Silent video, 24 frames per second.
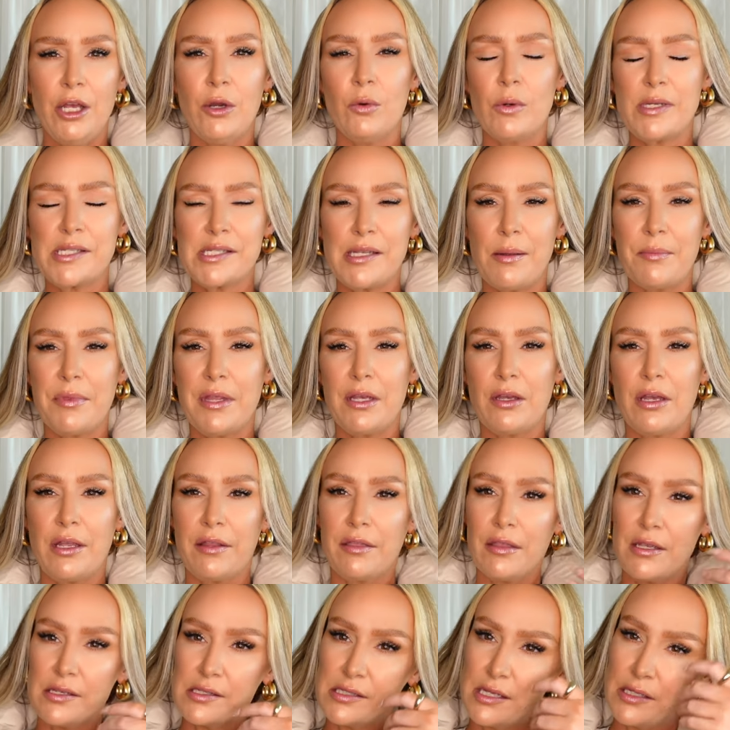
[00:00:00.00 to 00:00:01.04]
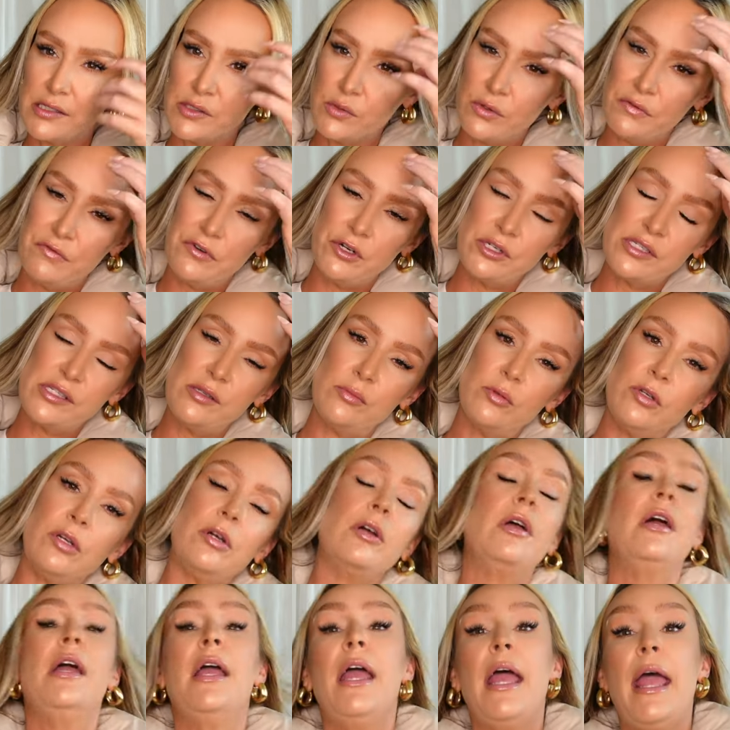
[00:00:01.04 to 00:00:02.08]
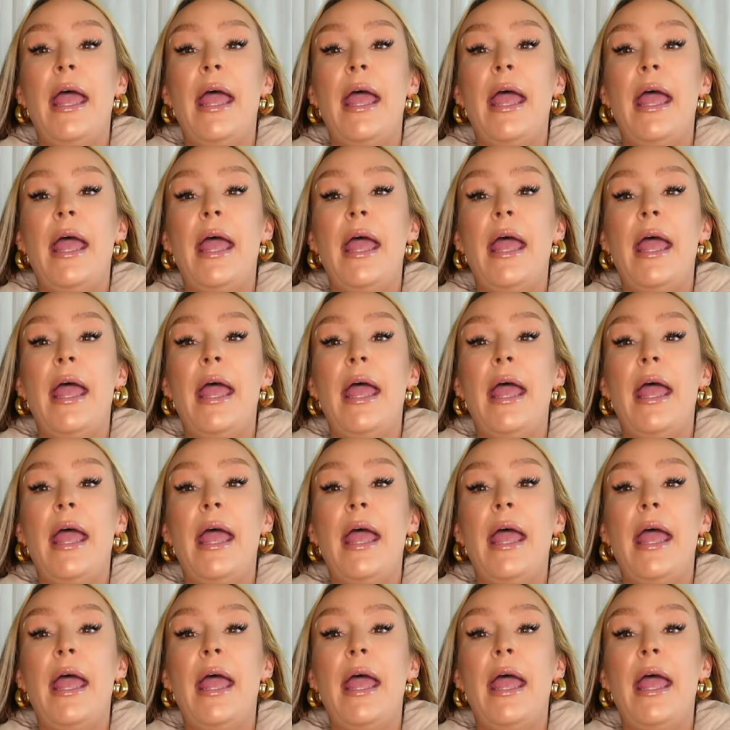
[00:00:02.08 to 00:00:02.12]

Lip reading: with something like this that's reversible.